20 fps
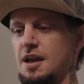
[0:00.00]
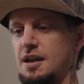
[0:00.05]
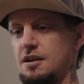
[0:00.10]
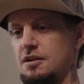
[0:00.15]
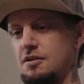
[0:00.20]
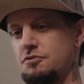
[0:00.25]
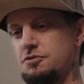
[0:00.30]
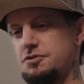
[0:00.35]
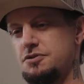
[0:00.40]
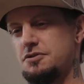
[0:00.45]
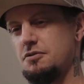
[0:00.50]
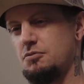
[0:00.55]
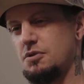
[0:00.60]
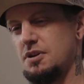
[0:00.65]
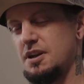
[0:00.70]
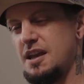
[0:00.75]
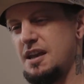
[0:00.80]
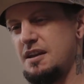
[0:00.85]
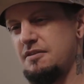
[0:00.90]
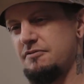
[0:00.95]
and I also
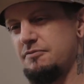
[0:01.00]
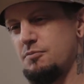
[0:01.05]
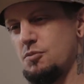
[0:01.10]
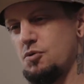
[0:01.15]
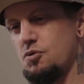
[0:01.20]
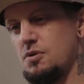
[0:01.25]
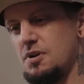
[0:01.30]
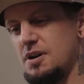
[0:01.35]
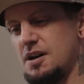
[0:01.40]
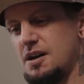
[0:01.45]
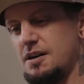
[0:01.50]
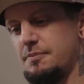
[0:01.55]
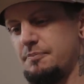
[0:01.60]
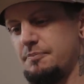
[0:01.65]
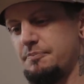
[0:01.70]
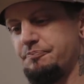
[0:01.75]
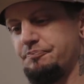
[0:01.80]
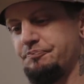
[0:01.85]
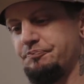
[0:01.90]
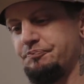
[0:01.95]
want to have
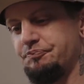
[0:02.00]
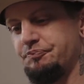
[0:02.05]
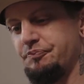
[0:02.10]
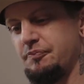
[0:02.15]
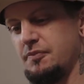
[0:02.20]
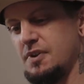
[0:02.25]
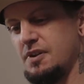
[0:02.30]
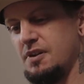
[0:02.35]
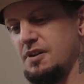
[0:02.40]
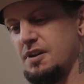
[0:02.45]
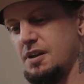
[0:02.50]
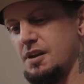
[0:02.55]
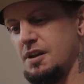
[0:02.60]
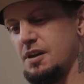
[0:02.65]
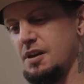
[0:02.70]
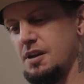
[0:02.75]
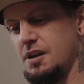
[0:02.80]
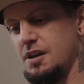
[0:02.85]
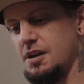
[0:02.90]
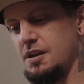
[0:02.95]
more
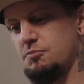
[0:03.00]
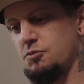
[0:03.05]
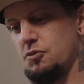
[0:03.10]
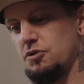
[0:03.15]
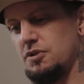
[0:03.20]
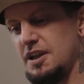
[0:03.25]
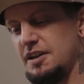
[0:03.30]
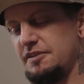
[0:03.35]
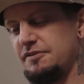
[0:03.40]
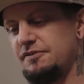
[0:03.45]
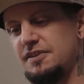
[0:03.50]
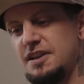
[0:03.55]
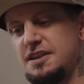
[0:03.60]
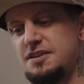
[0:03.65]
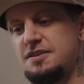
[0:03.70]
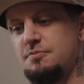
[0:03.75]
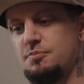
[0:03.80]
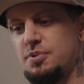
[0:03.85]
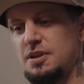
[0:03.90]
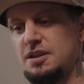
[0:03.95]
like
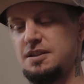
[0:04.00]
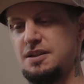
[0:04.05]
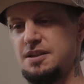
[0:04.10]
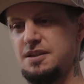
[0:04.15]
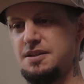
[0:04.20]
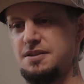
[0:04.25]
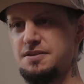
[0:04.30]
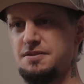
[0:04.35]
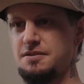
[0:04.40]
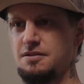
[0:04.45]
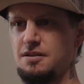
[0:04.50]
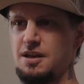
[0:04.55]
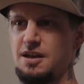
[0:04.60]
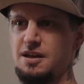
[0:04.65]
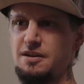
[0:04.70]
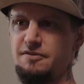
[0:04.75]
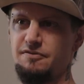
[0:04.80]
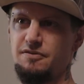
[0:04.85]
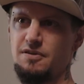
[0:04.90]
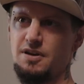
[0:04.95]
flexibility. So
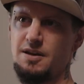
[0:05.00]
like if